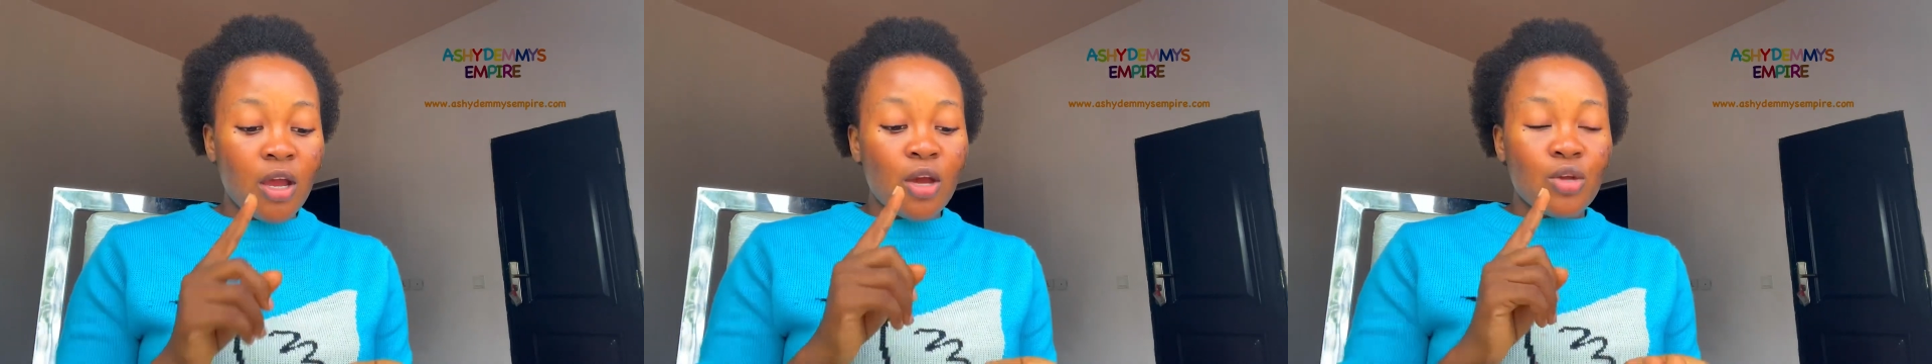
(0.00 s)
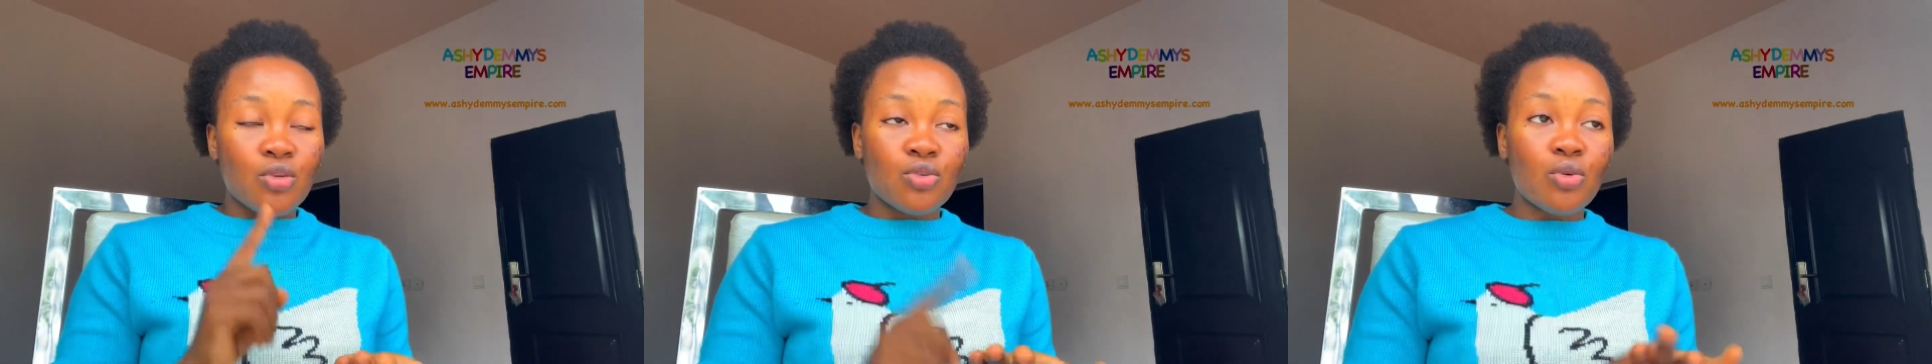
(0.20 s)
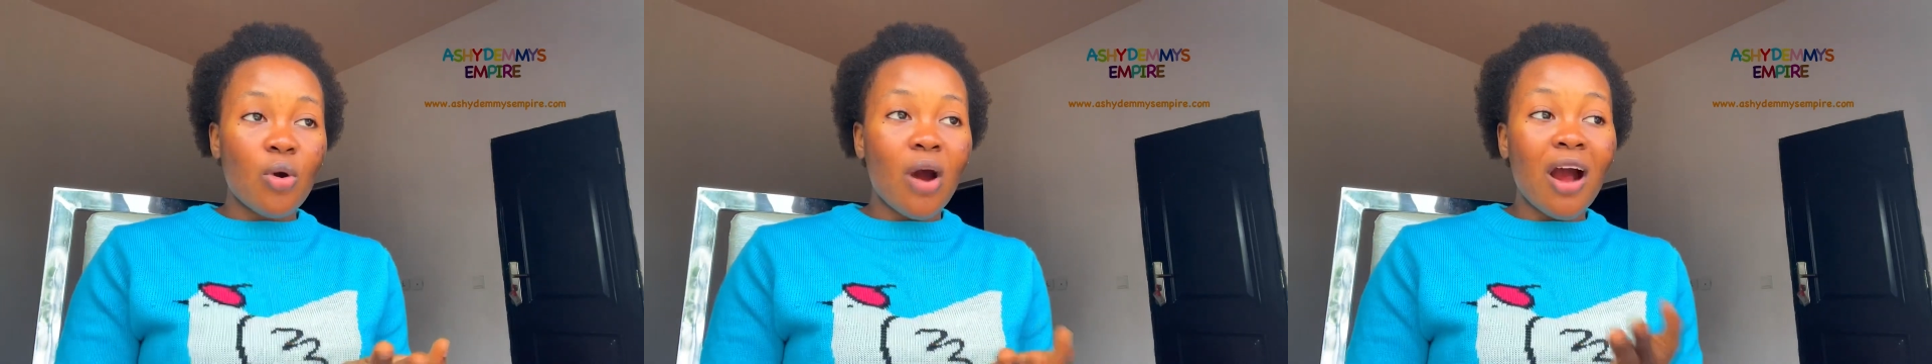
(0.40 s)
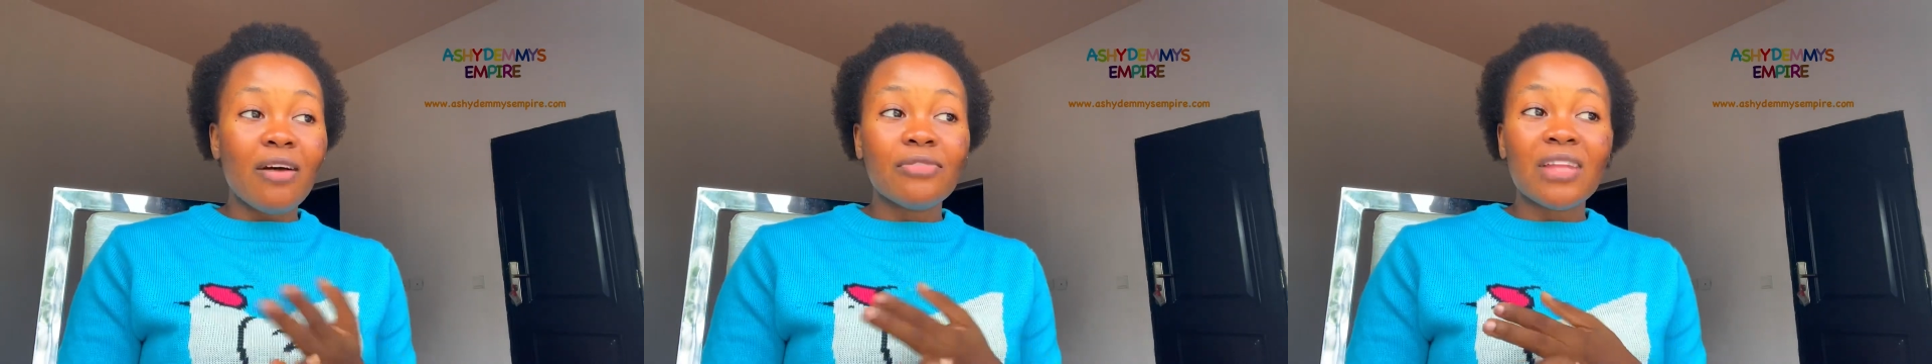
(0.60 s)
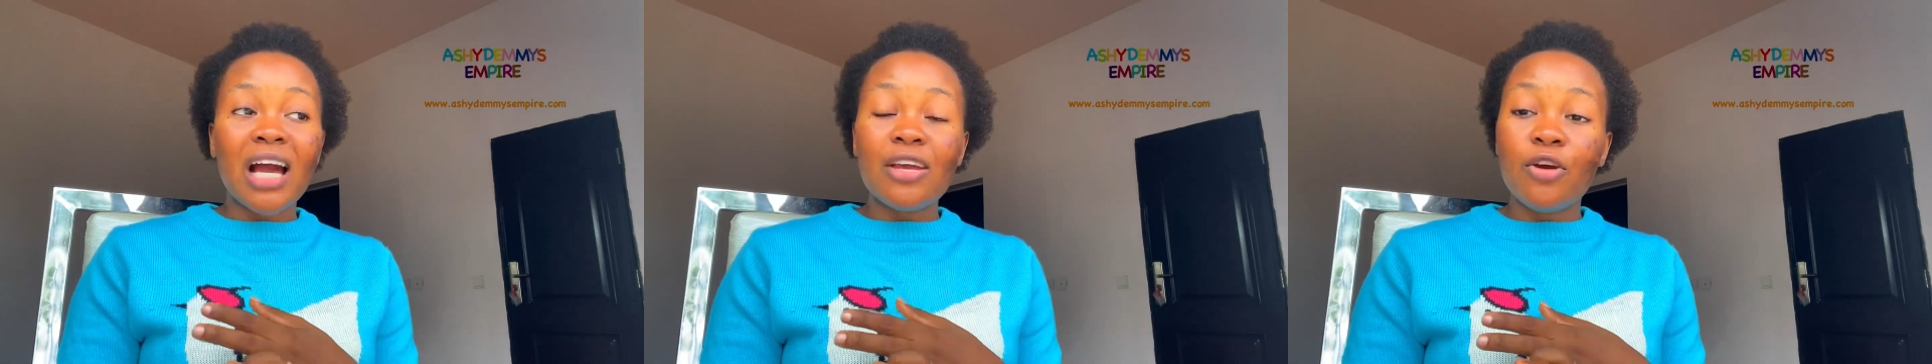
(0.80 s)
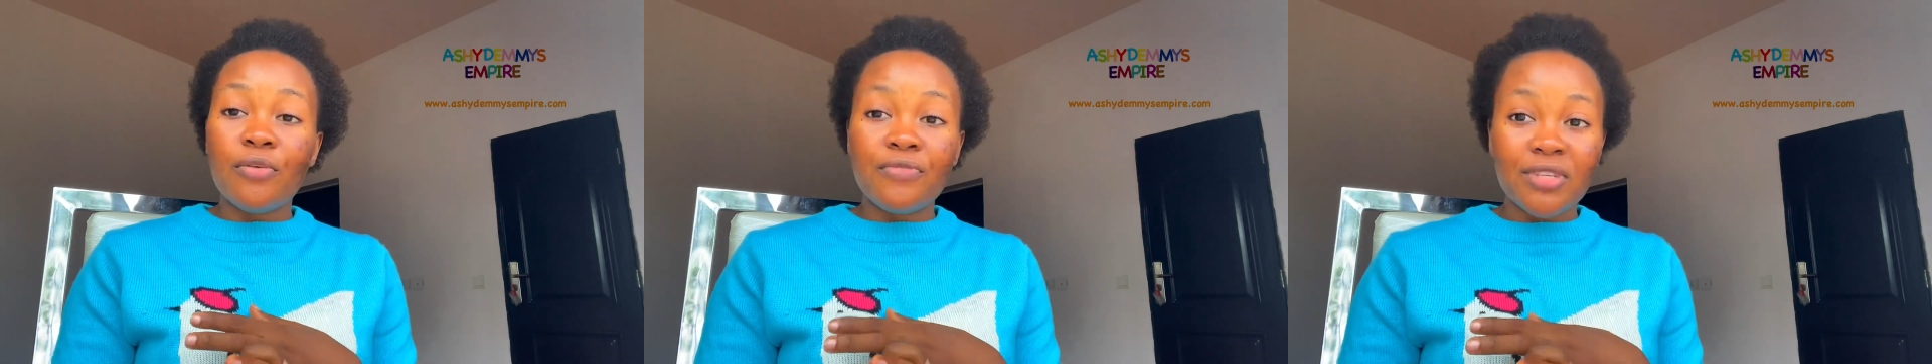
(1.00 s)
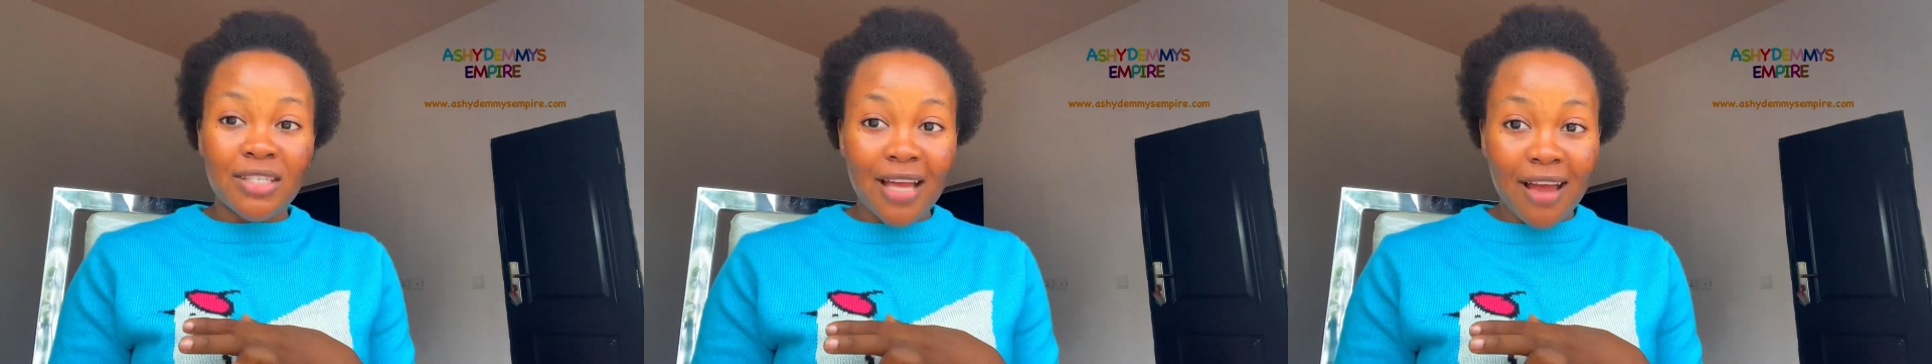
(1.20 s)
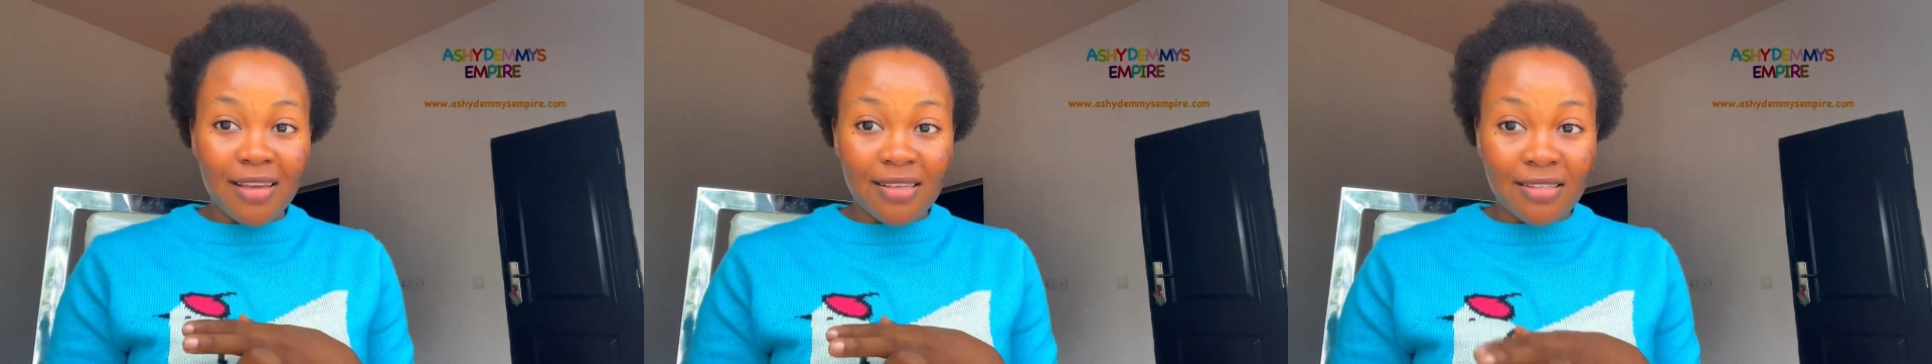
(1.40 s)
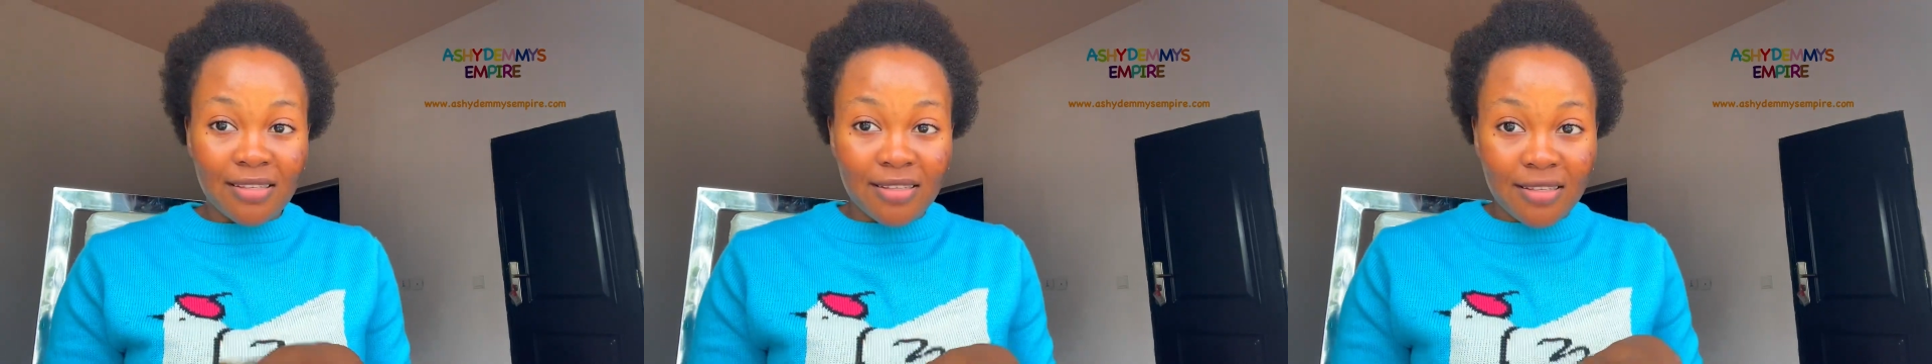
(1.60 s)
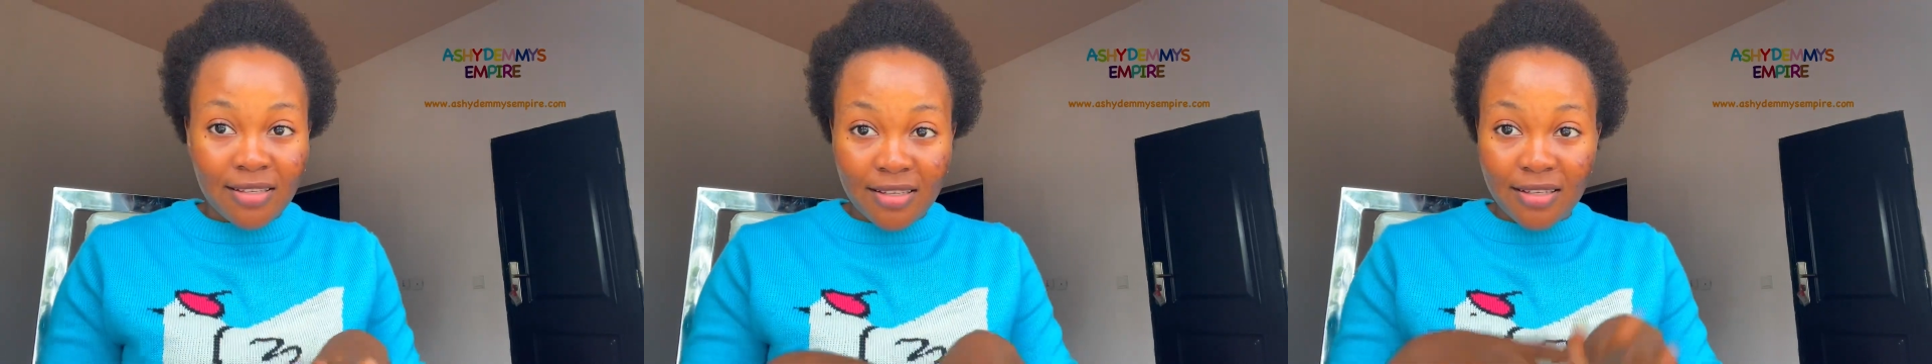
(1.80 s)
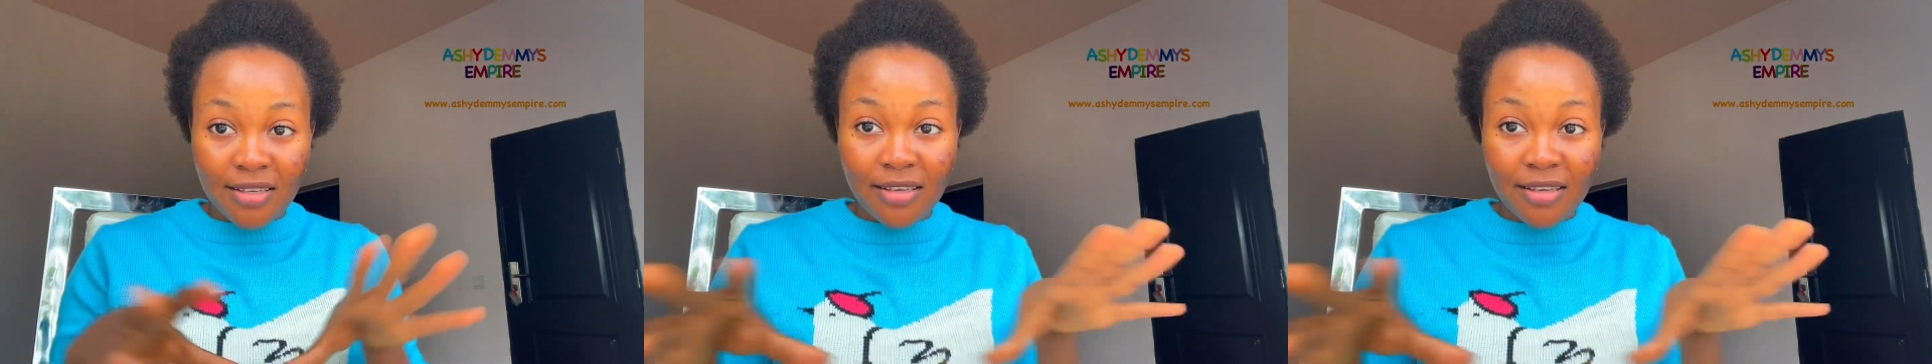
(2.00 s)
So after your visa is